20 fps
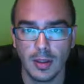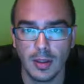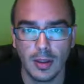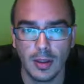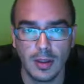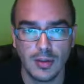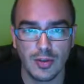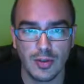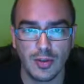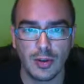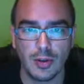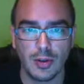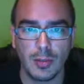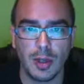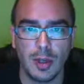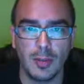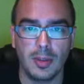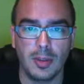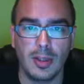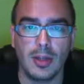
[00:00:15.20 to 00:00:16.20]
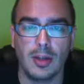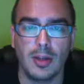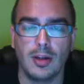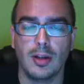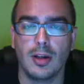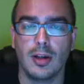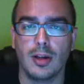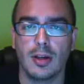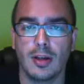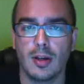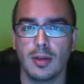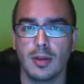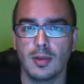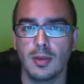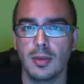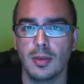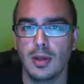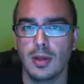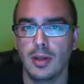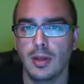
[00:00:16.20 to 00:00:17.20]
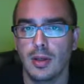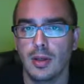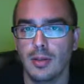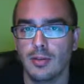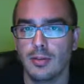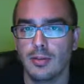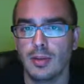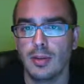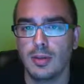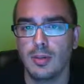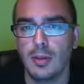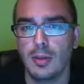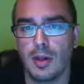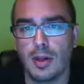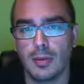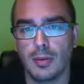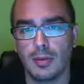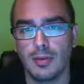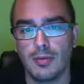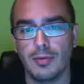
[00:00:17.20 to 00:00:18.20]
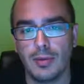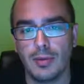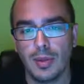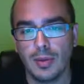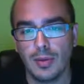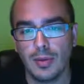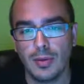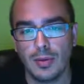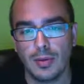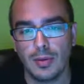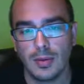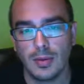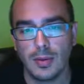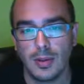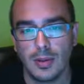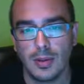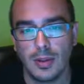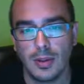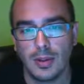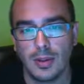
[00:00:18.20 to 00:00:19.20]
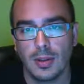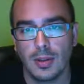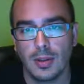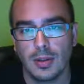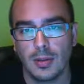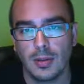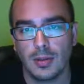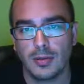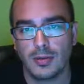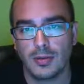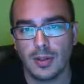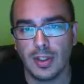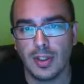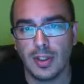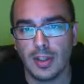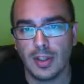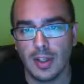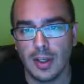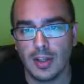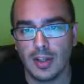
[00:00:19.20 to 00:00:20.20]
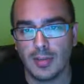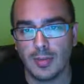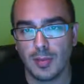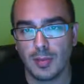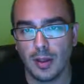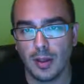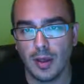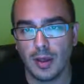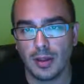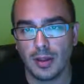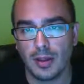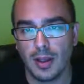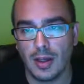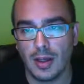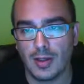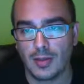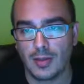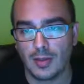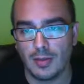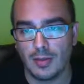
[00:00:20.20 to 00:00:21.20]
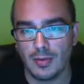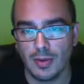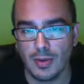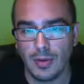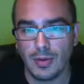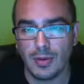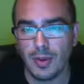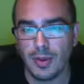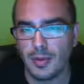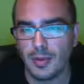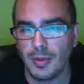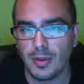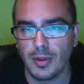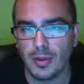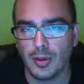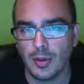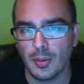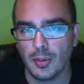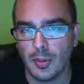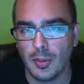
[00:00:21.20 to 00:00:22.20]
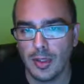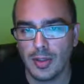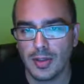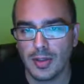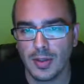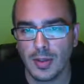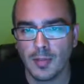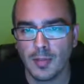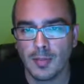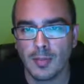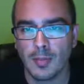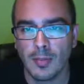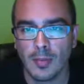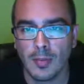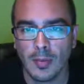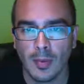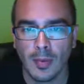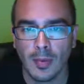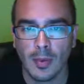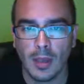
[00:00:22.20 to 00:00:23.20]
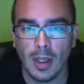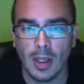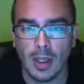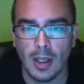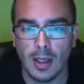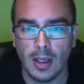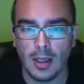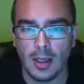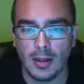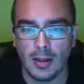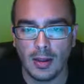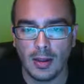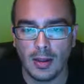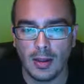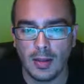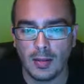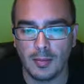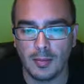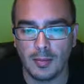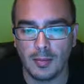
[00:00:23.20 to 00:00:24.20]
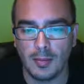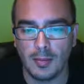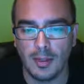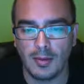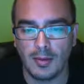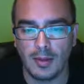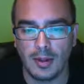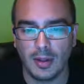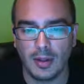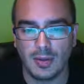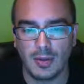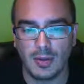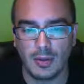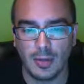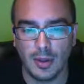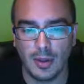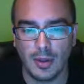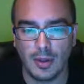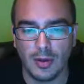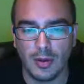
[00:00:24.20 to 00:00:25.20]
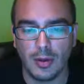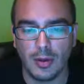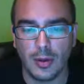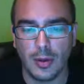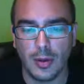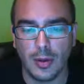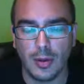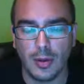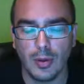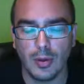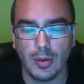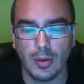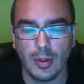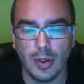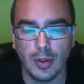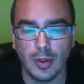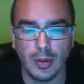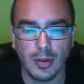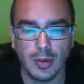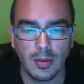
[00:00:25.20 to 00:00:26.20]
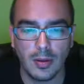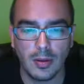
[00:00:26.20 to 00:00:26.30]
just go to Papidaddy.com, free blog review, or free-blog-review. You'll be on the homepage, and basically just put in your URL,